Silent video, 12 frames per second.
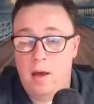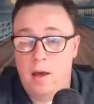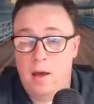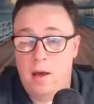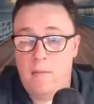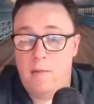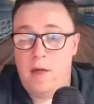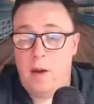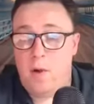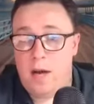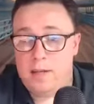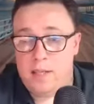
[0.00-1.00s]
But then what
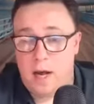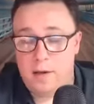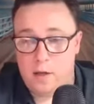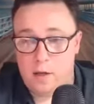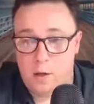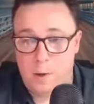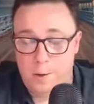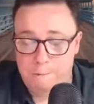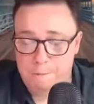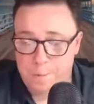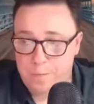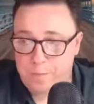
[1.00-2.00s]
I started to do
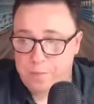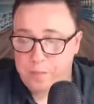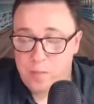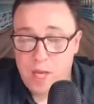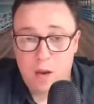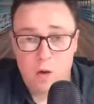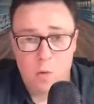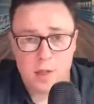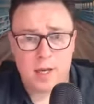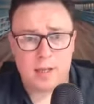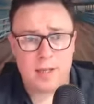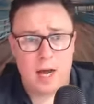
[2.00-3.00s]
was I
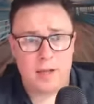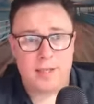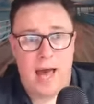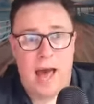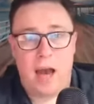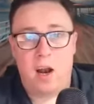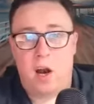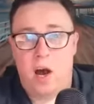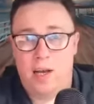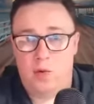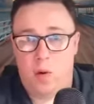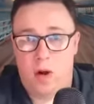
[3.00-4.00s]
started to
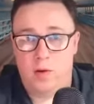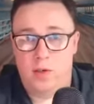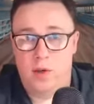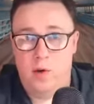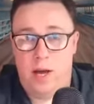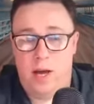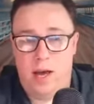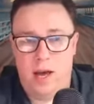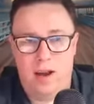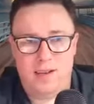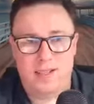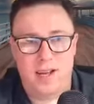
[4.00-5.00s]
analyze what I was doing and I
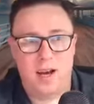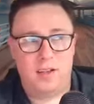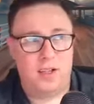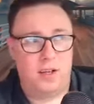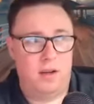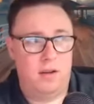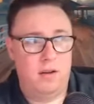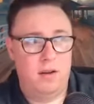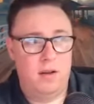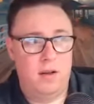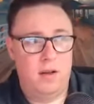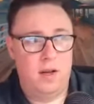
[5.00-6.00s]
started to
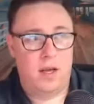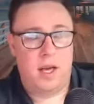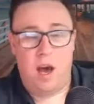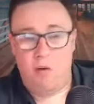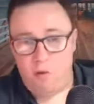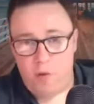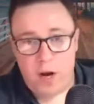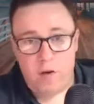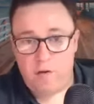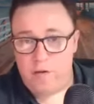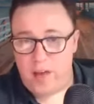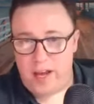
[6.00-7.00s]
get rid of
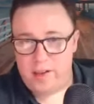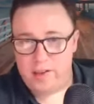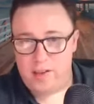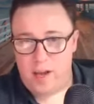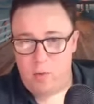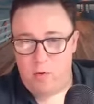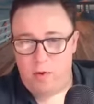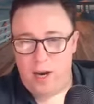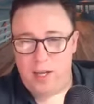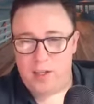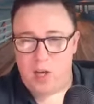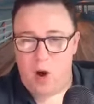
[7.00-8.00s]
things that were really
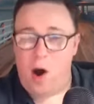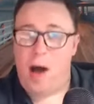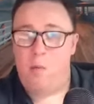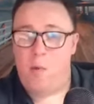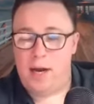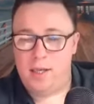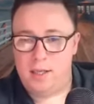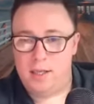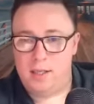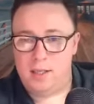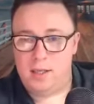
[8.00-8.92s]
time wasters